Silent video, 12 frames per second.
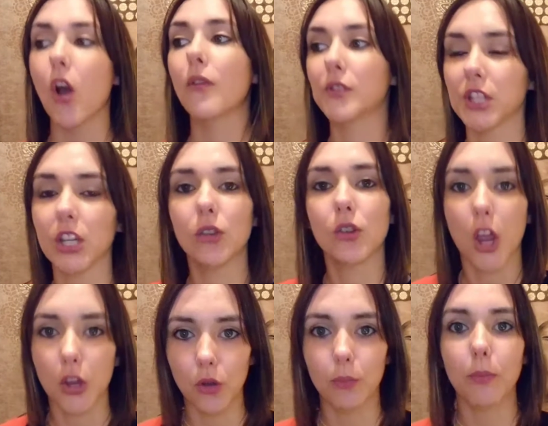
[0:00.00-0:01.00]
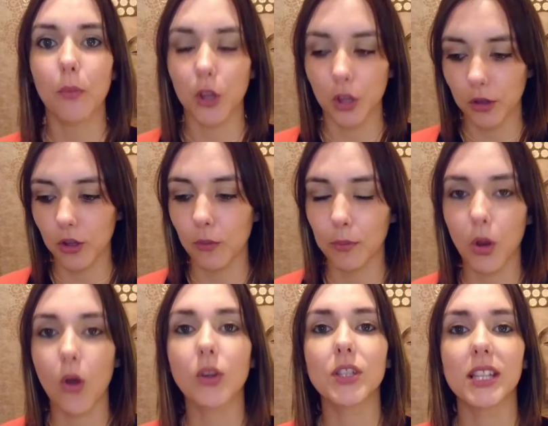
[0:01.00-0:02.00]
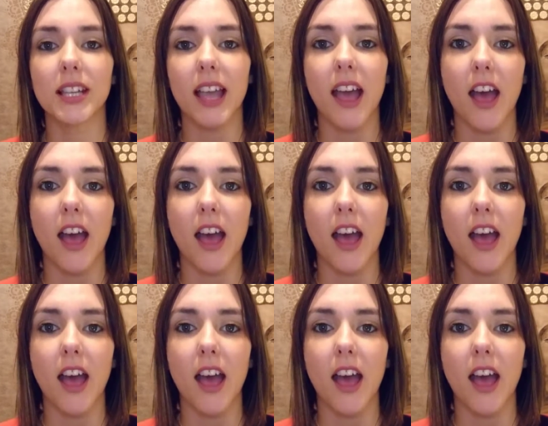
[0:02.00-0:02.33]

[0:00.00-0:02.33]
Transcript: Like obviously you know you're blocked